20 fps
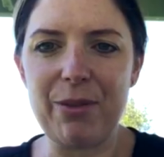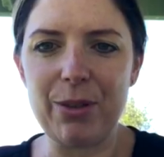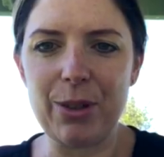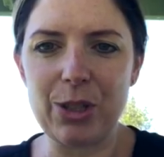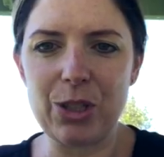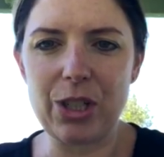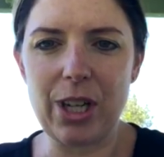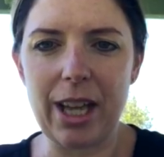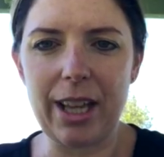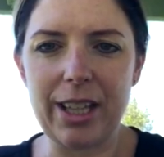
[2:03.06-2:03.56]

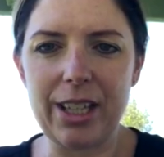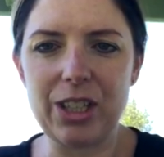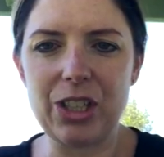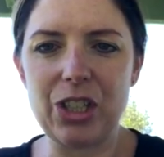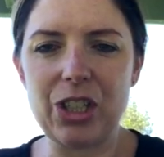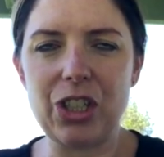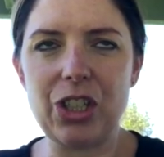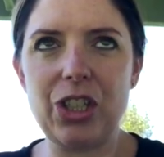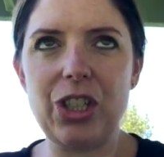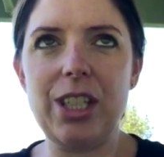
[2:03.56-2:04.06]
vlog
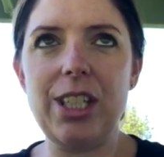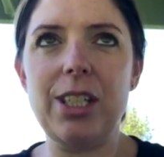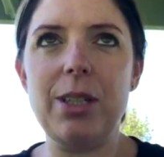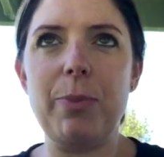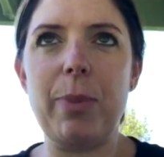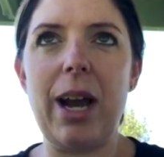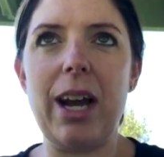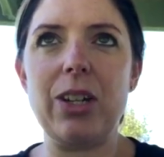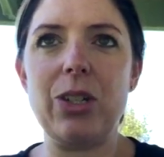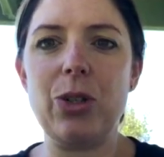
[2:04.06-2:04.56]
challenge and she's
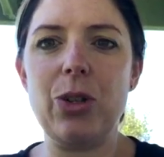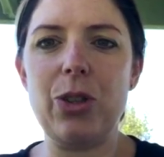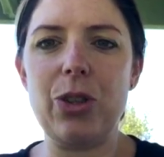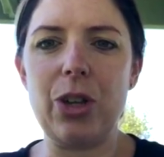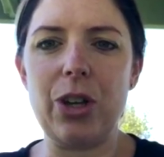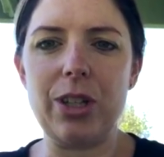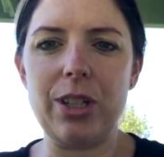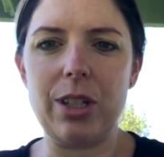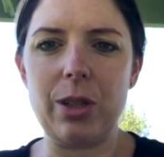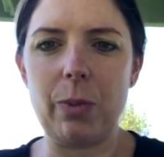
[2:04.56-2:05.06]
about
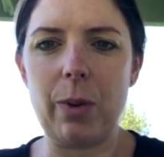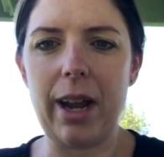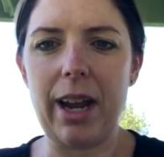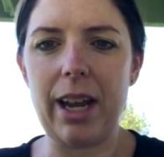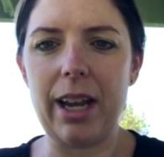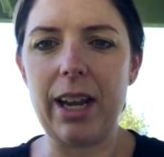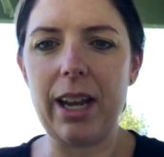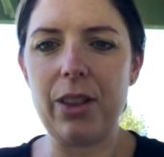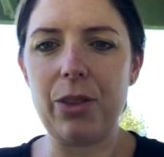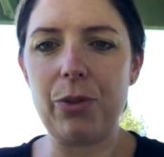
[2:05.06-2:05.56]
two-thirds the
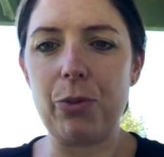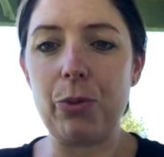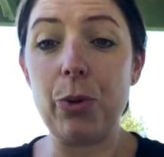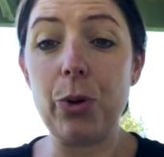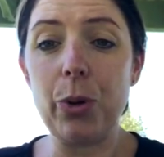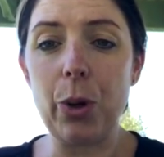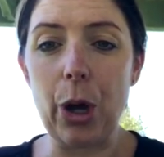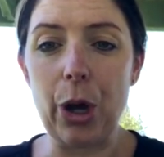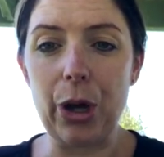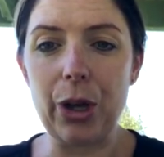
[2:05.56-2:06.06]
way
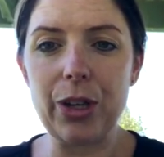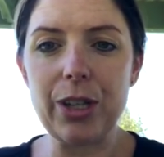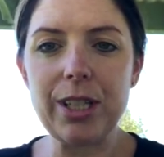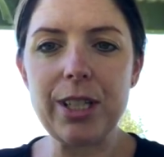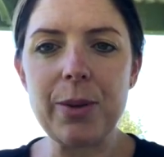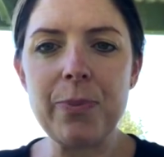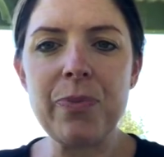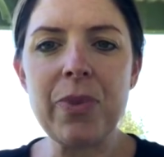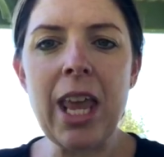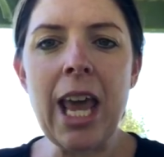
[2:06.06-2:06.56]
through
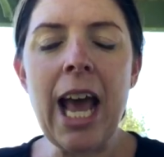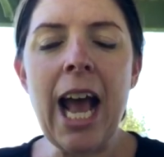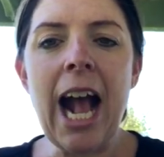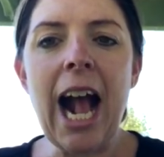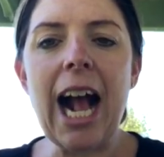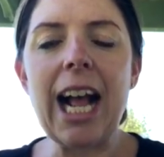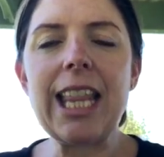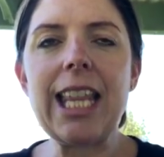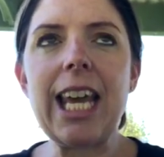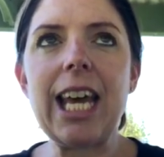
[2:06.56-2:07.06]
hers.
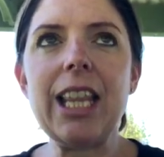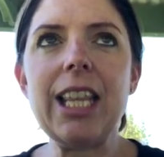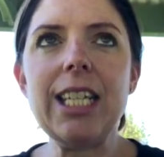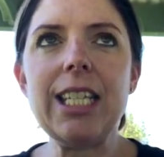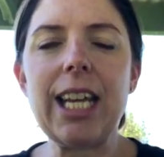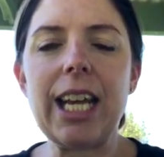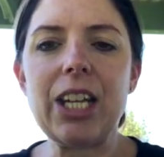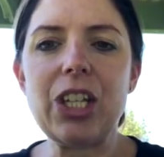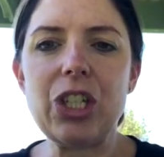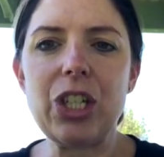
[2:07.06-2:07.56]
And the other
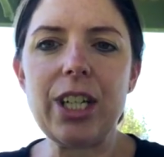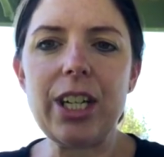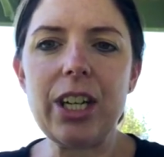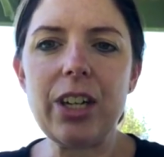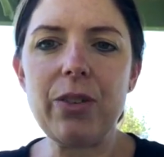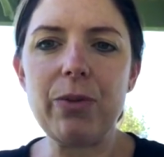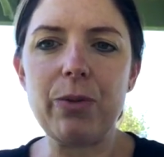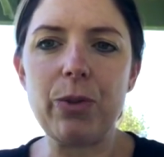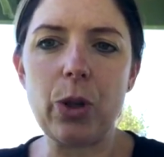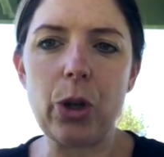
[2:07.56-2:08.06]
day she
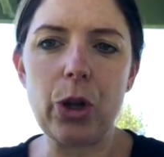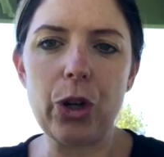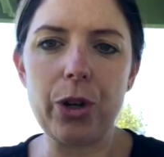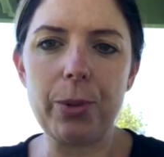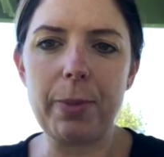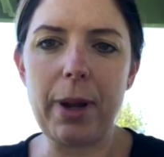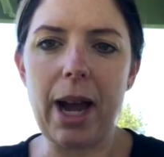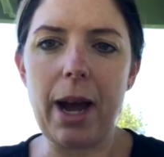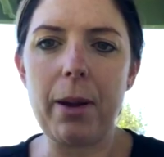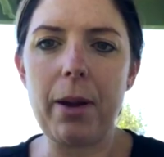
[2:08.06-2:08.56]
did a vlog
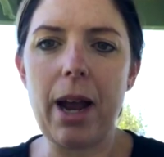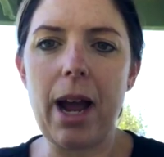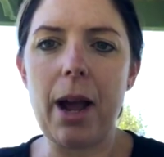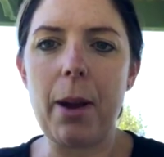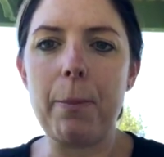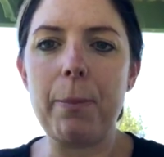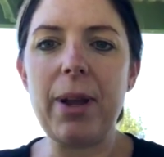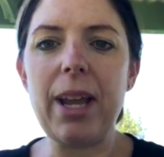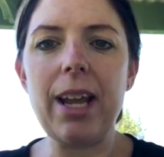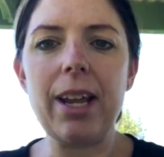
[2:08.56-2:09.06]

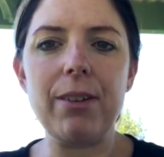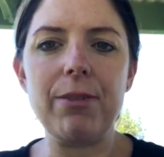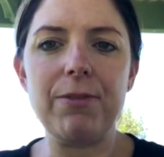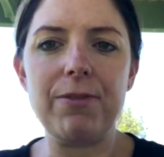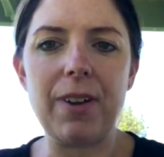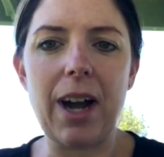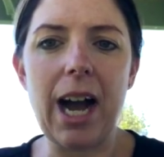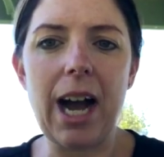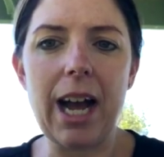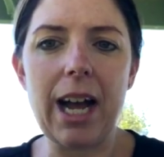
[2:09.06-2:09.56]
about being
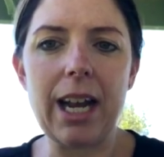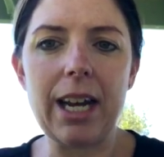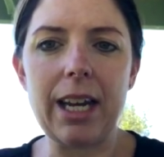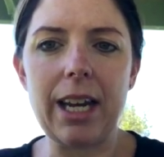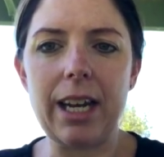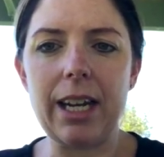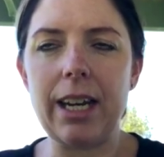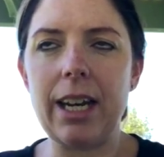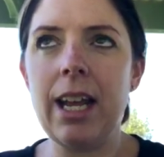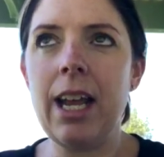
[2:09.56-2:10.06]
fun
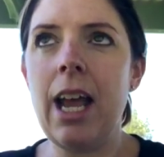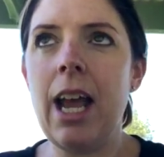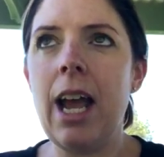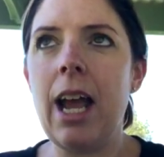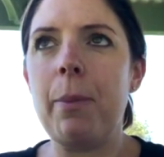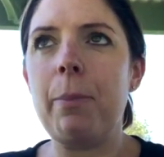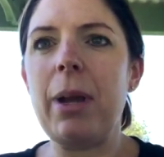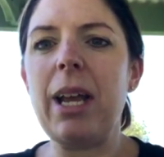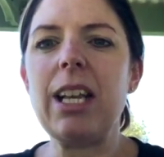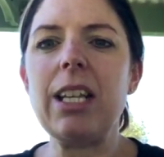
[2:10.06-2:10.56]
and
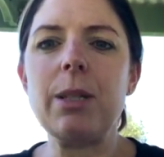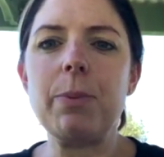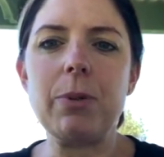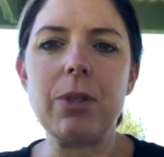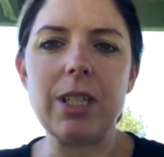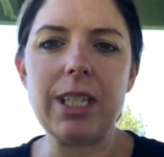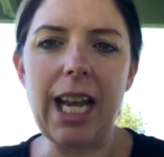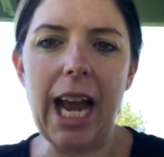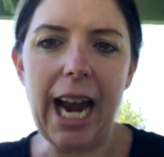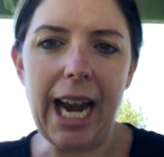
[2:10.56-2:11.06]
being
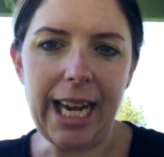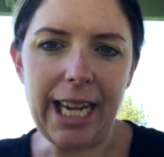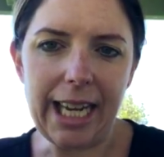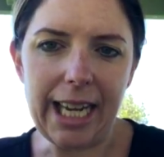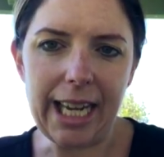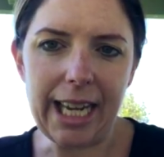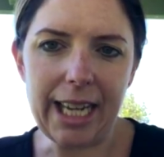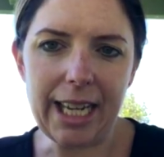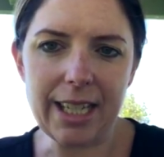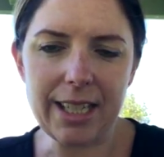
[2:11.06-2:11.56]

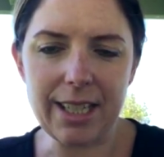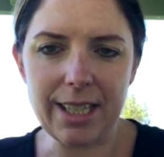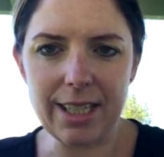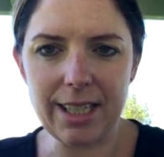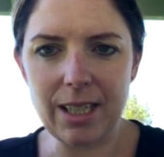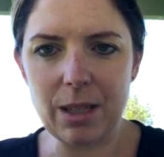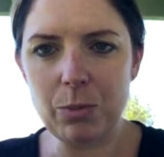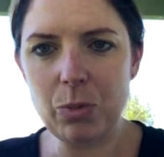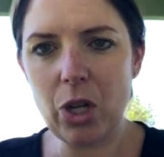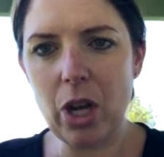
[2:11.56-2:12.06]
spontaneous and
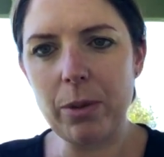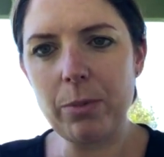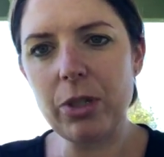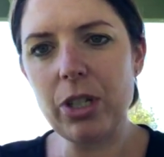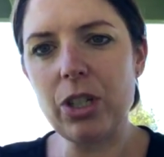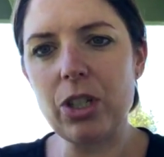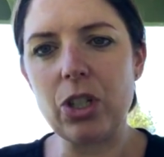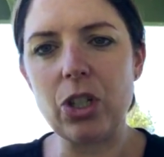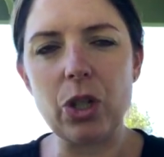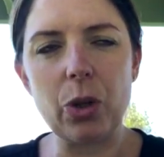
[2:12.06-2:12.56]
sometimes
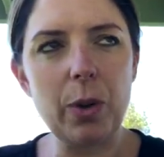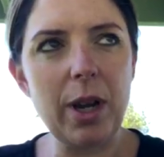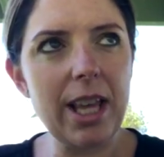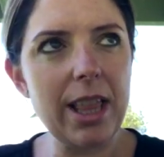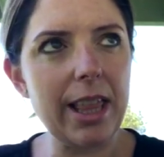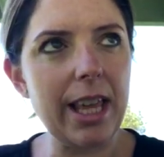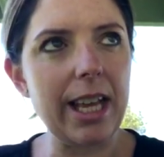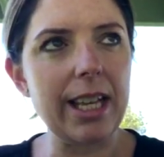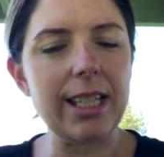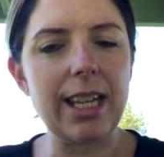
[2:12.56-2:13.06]
just
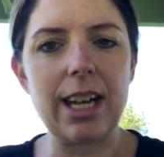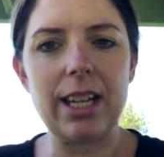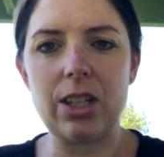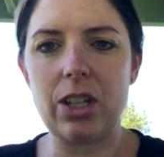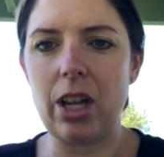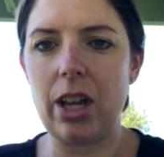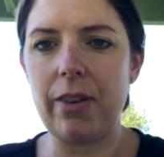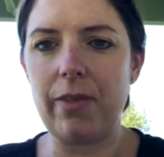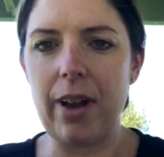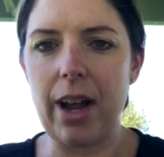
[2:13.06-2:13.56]
doing things
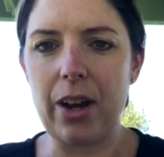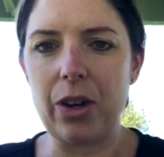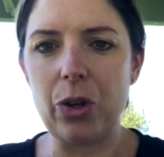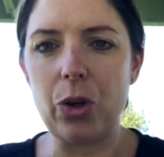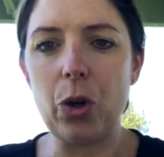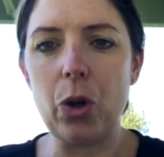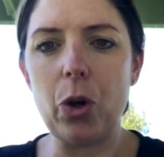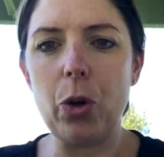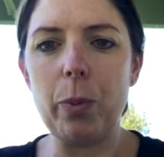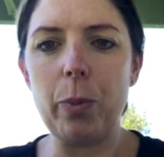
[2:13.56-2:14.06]
outside of our
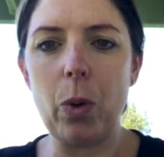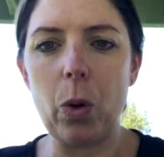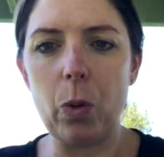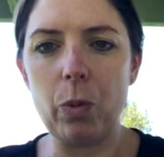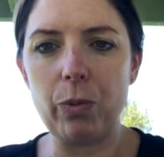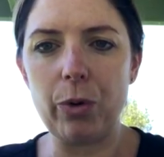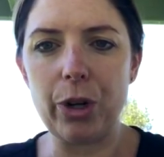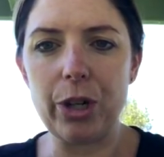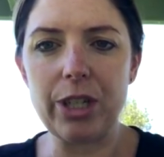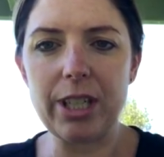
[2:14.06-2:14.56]

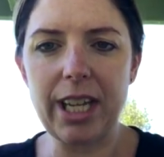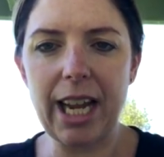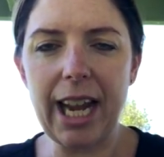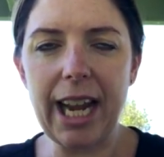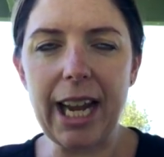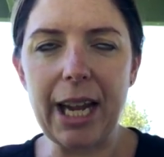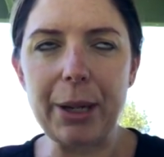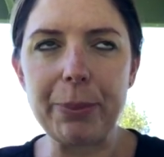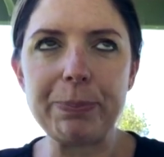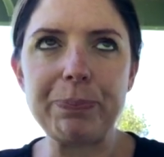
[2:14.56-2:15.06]
normal
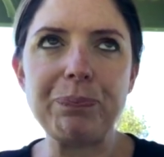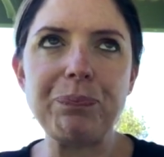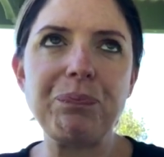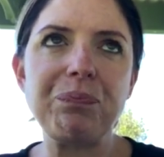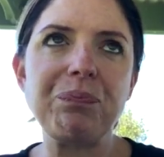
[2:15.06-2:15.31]
routine.